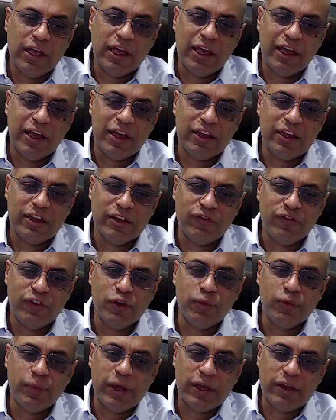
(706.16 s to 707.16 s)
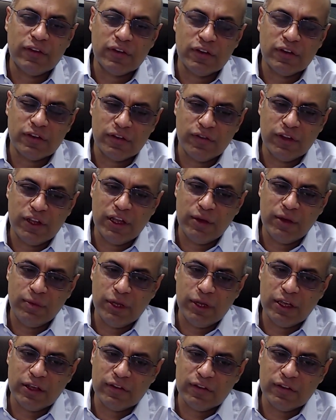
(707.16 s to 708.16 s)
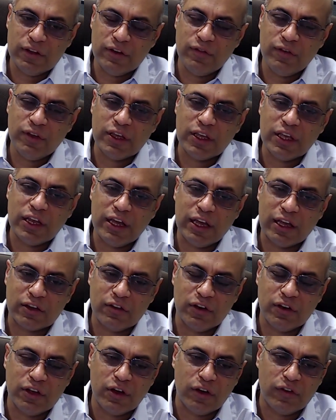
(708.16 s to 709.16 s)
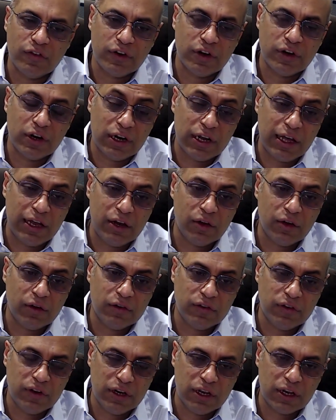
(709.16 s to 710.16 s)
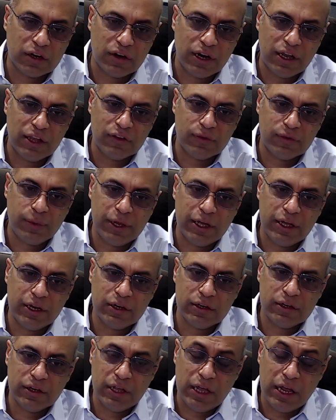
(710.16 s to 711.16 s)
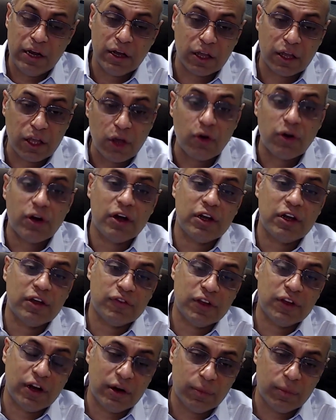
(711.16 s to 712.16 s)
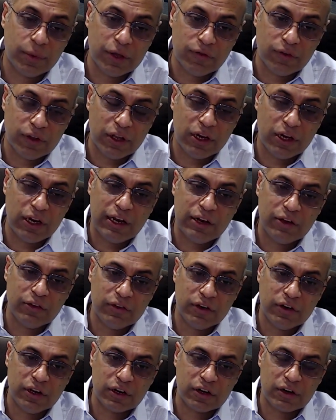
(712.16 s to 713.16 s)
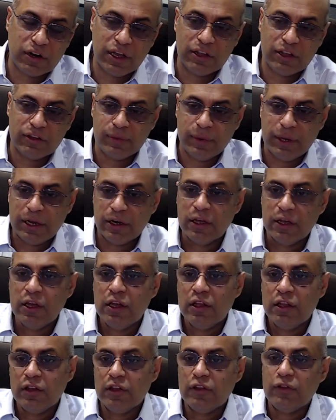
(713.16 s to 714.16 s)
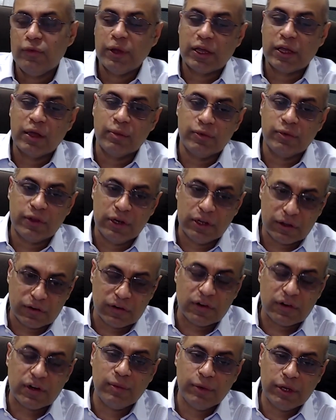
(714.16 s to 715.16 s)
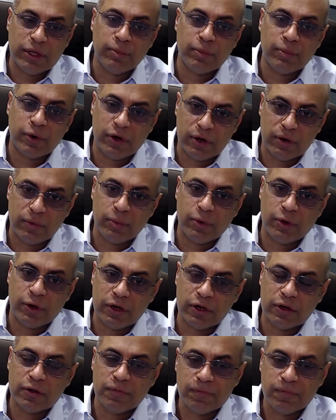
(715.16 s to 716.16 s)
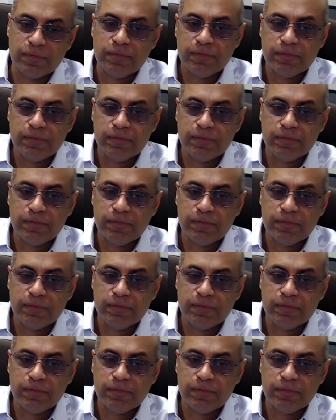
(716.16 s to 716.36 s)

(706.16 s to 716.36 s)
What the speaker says: And the few patients with MDS that we can actually offer an allogeneic transplant and a curative therapy with an allogeneic transplant, this becomes an extremely important point.